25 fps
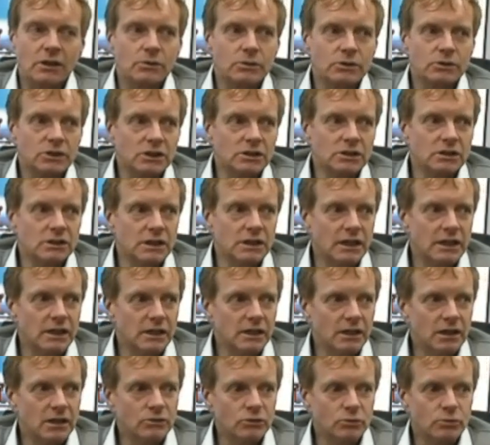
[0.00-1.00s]

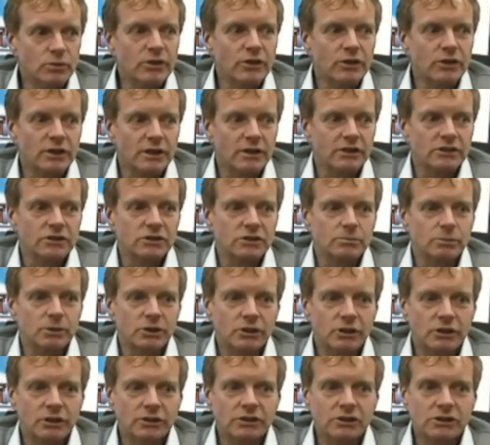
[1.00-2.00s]
with the
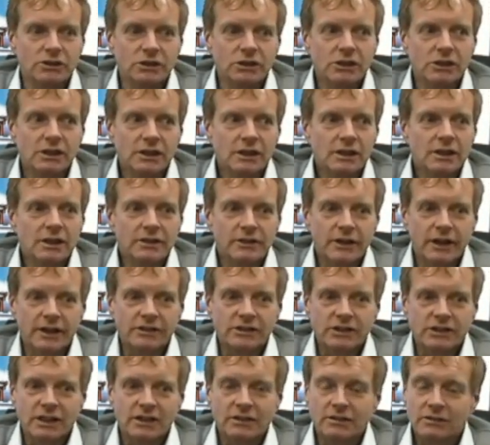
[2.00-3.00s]
customer, and they
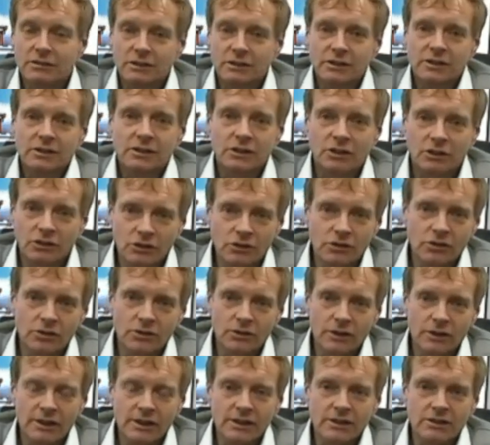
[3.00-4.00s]
said, "Can you do
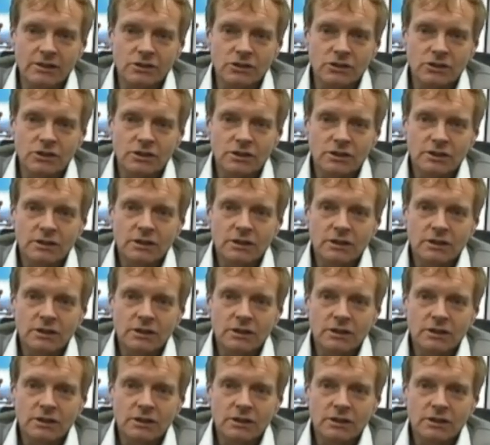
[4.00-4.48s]
these?"